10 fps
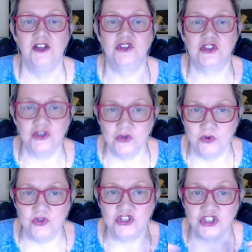
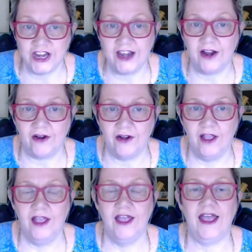to share
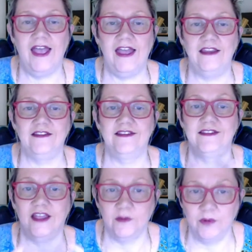and
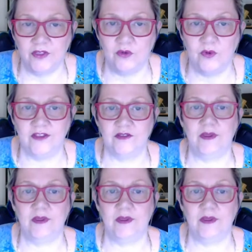celebrate the wins,